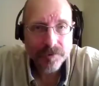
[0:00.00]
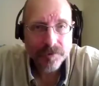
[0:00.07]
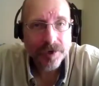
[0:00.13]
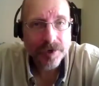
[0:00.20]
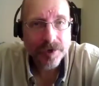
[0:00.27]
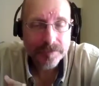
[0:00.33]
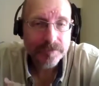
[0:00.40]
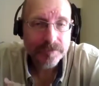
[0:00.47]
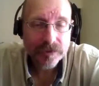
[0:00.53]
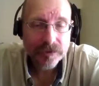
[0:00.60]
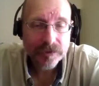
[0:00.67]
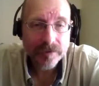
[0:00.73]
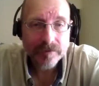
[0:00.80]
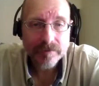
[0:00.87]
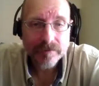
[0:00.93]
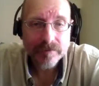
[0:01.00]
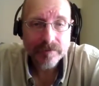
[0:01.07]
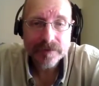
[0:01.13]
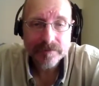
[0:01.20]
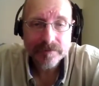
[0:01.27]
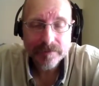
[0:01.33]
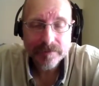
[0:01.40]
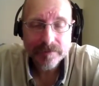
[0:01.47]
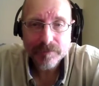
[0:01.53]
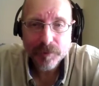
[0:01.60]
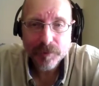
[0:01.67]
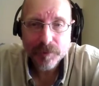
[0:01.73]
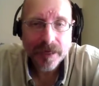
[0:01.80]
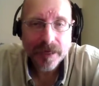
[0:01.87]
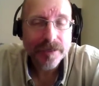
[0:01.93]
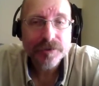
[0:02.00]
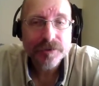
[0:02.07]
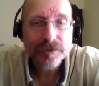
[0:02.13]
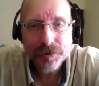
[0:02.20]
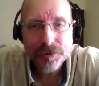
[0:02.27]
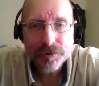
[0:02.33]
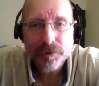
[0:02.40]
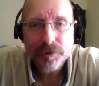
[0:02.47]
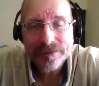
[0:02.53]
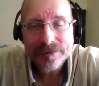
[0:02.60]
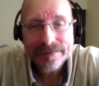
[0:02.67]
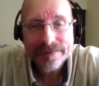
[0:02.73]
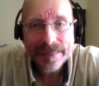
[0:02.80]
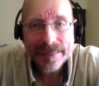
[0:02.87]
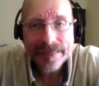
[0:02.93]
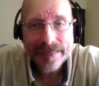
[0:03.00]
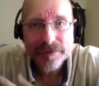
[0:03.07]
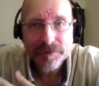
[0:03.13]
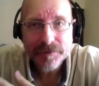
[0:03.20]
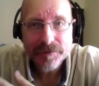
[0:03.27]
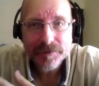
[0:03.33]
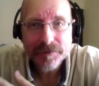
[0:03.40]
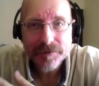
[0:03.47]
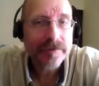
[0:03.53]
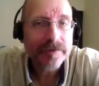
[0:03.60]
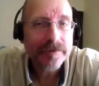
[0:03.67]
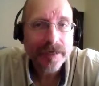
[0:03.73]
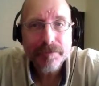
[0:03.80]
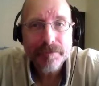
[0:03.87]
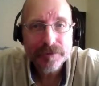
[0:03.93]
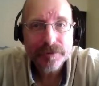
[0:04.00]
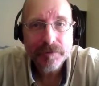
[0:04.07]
Yeah, that sounds great. So we'll kind of steer towards that.